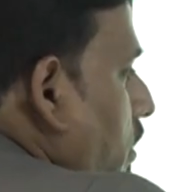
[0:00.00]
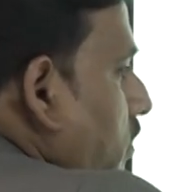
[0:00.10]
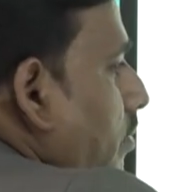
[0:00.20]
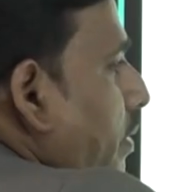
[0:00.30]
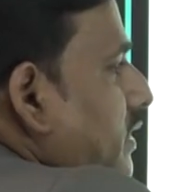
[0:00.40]

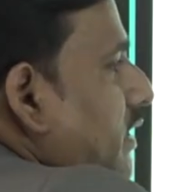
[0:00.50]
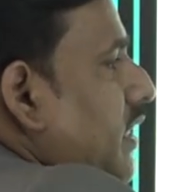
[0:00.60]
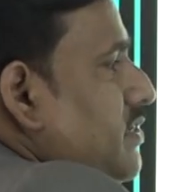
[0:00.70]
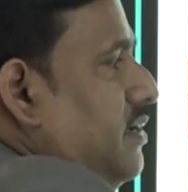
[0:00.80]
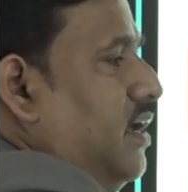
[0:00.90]
The machine
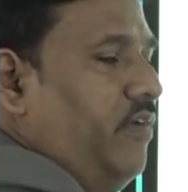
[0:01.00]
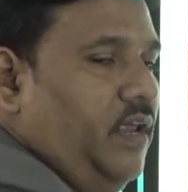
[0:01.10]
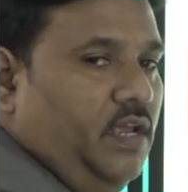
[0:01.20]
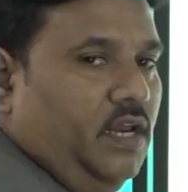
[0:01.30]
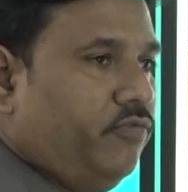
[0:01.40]
doesn't have
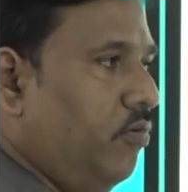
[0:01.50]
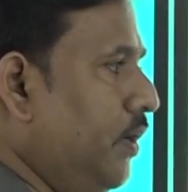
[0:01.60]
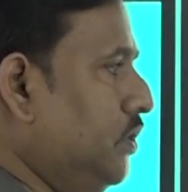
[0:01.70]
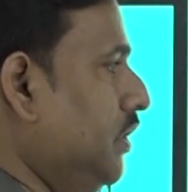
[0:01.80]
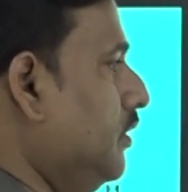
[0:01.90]
any
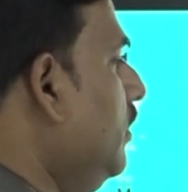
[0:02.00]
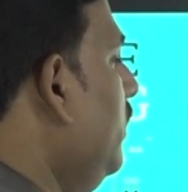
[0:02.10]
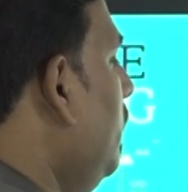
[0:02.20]
information